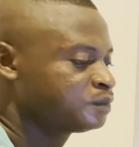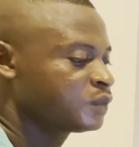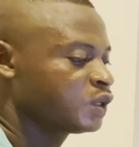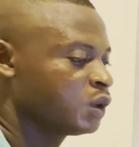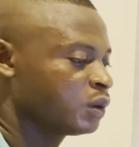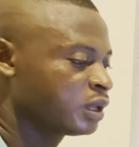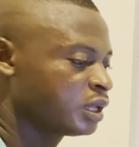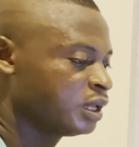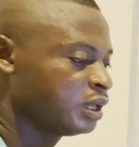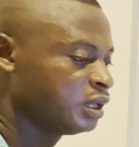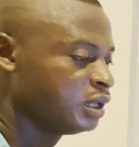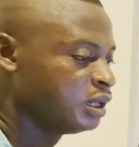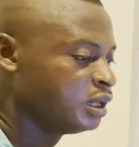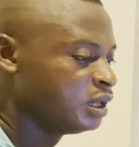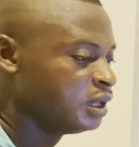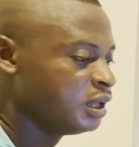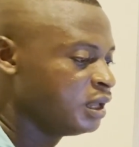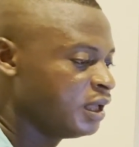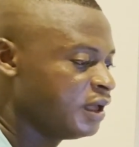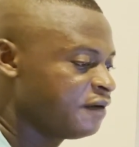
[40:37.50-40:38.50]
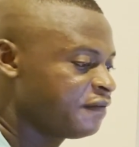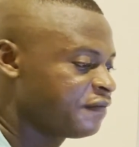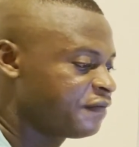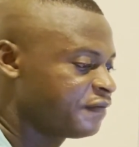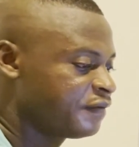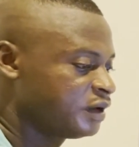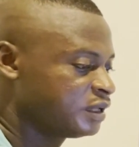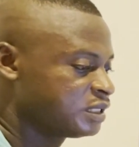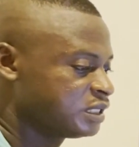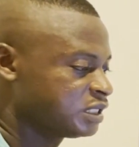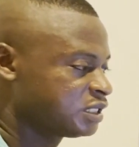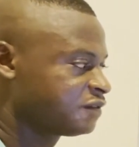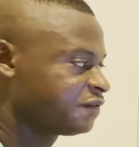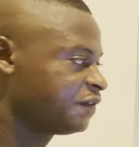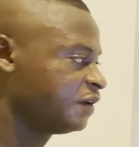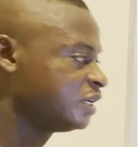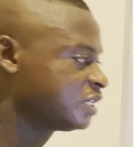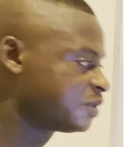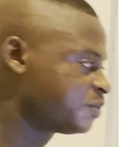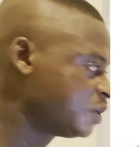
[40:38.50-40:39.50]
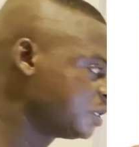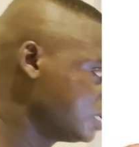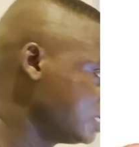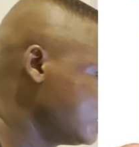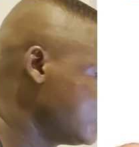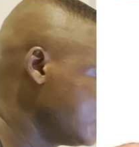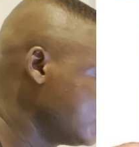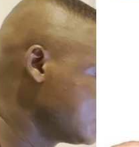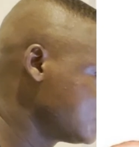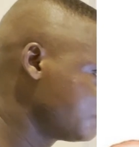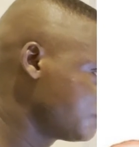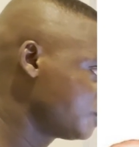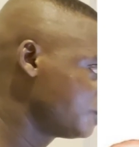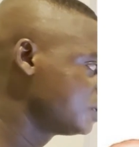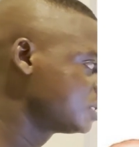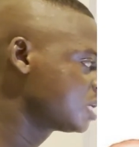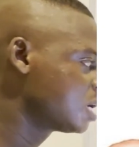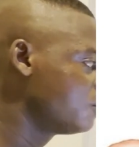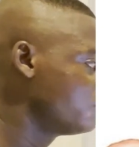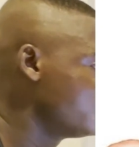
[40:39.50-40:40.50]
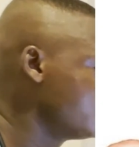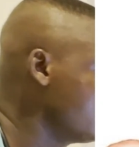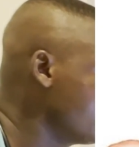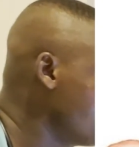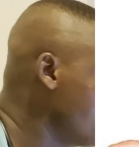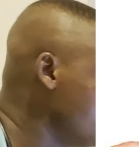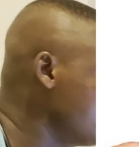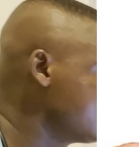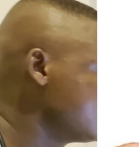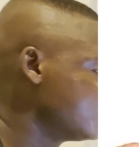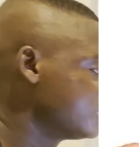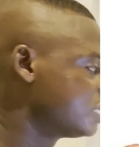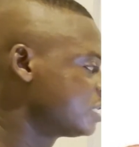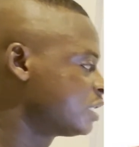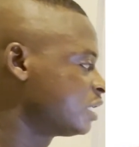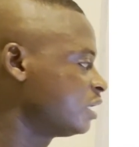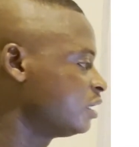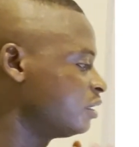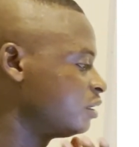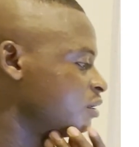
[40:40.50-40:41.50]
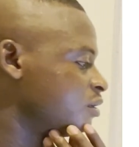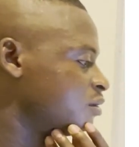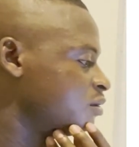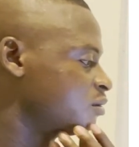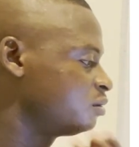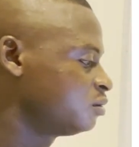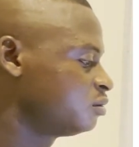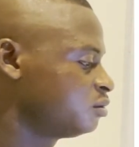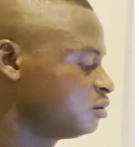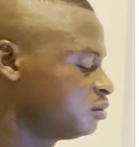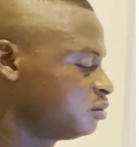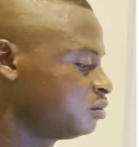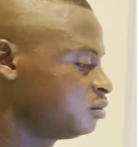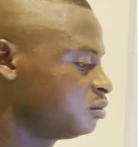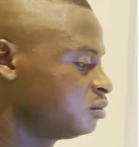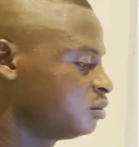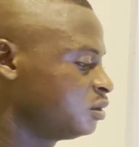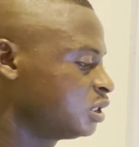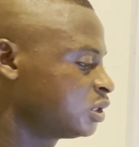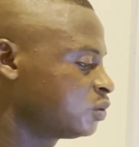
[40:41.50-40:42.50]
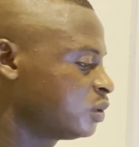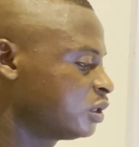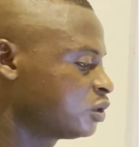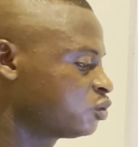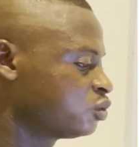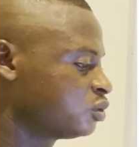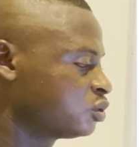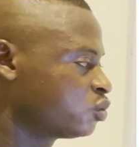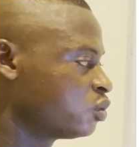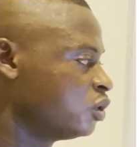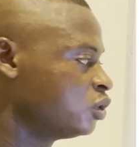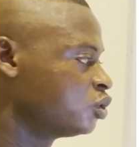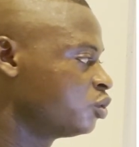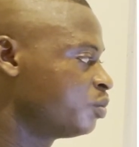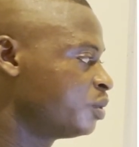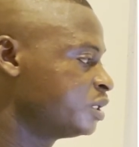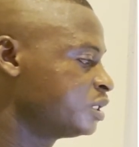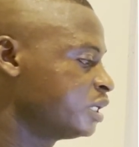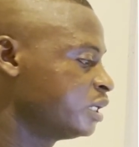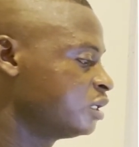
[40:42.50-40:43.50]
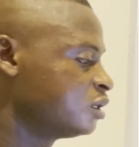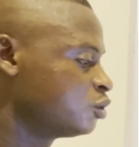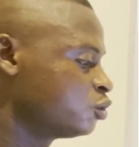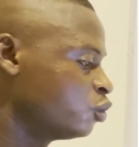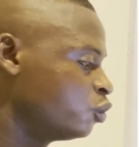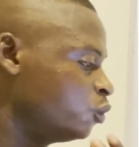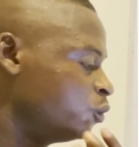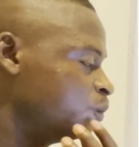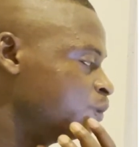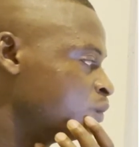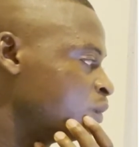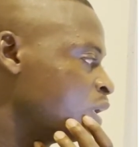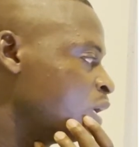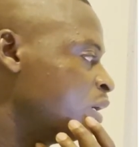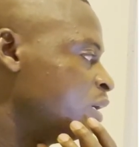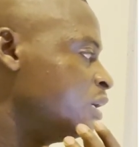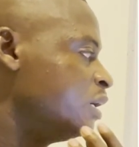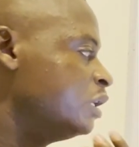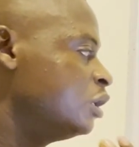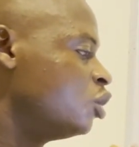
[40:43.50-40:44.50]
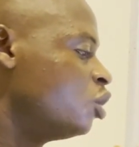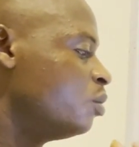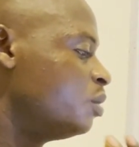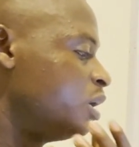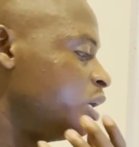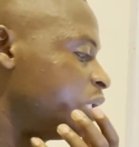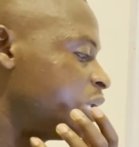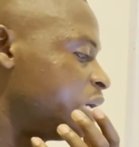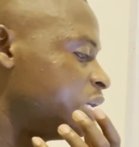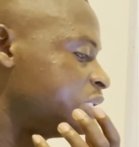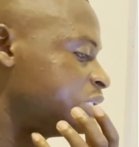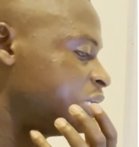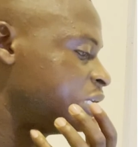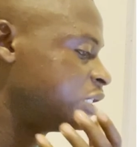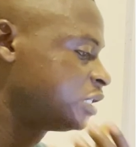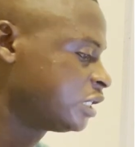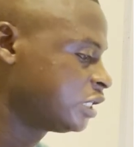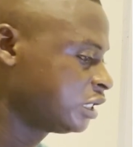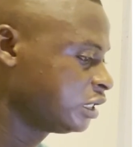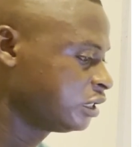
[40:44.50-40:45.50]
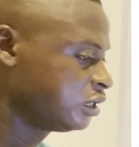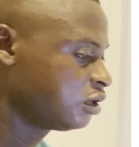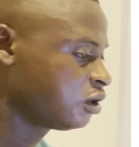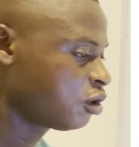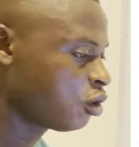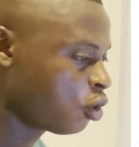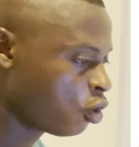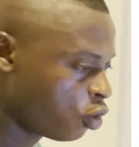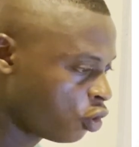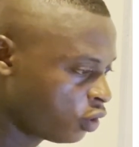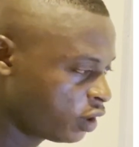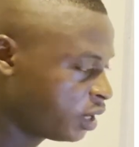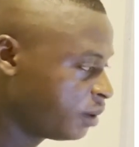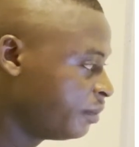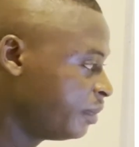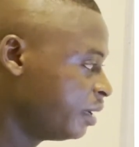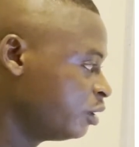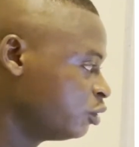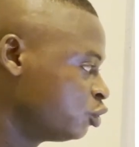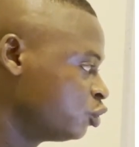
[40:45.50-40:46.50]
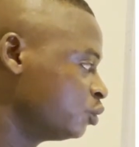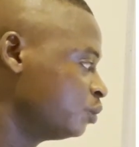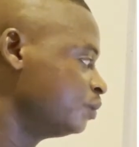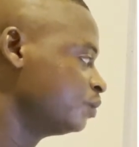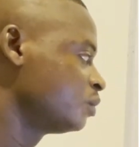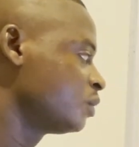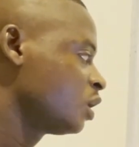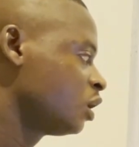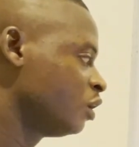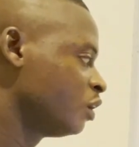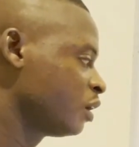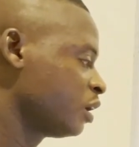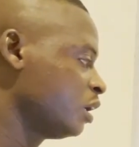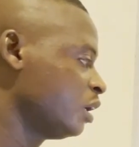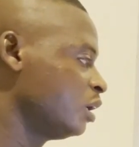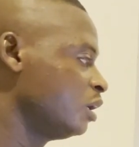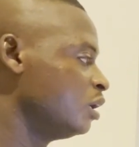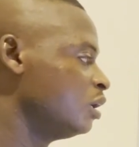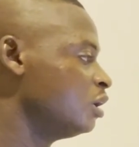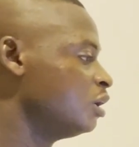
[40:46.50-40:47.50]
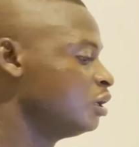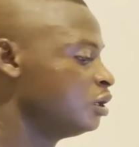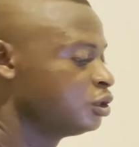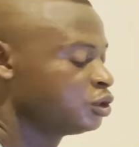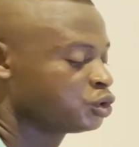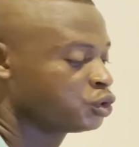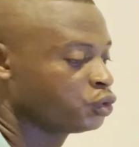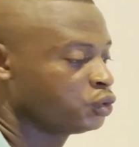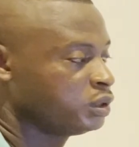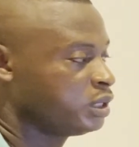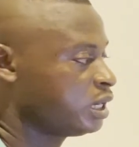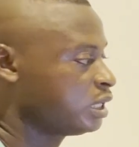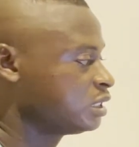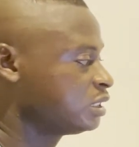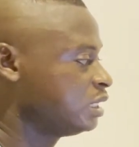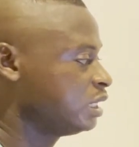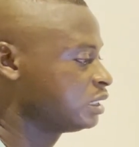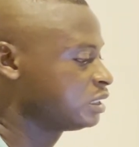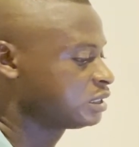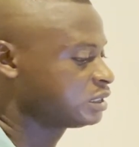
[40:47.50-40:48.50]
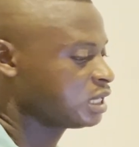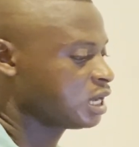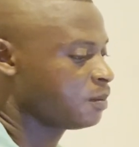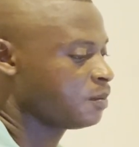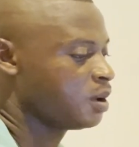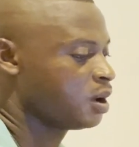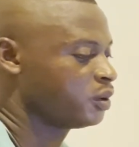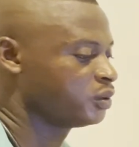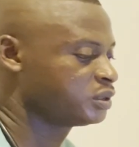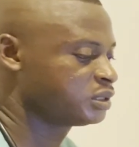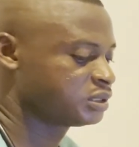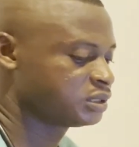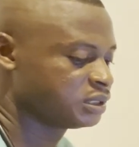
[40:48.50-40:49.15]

Okay, if it is face presentation, baby is coming with the face, the chin is what was going to present. So the denominator is the chin or the mentum. Okay, so that is that about